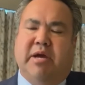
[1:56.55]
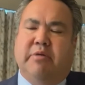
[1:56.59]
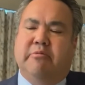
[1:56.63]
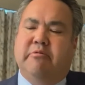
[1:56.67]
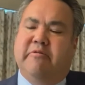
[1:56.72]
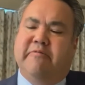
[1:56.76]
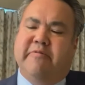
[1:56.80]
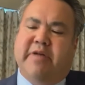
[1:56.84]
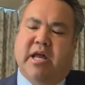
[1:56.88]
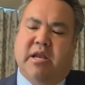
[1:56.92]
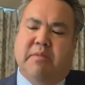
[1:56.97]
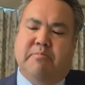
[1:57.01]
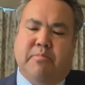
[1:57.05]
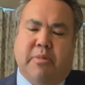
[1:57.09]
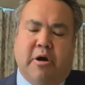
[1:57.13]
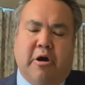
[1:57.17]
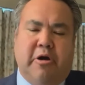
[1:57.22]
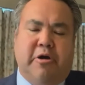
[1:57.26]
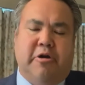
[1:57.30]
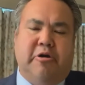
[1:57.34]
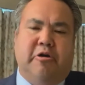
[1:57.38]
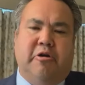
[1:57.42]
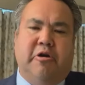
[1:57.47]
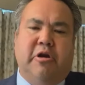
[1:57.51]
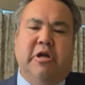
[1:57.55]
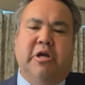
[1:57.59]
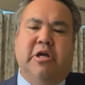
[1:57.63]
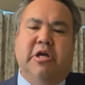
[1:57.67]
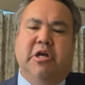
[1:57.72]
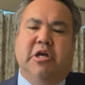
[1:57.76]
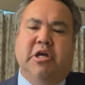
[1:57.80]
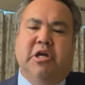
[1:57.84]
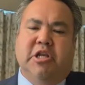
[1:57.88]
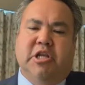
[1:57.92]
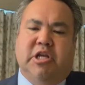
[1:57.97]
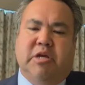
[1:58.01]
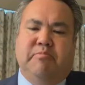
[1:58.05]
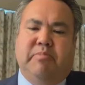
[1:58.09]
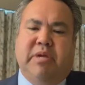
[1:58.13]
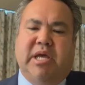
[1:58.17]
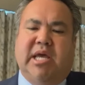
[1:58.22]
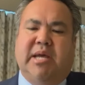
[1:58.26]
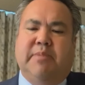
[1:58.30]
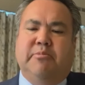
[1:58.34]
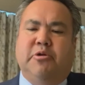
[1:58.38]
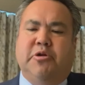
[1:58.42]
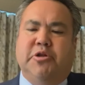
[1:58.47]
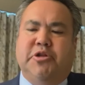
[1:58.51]
We've got a partner to be
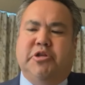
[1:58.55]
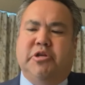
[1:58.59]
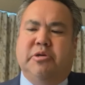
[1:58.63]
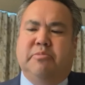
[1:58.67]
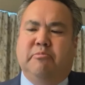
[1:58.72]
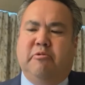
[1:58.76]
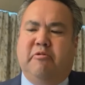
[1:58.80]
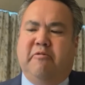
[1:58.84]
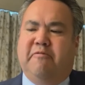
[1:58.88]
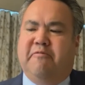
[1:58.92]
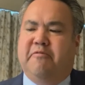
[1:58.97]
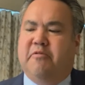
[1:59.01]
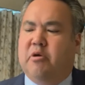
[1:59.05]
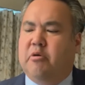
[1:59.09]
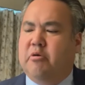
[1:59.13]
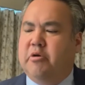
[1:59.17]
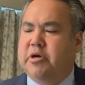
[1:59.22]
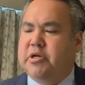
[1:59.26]
able to move forward.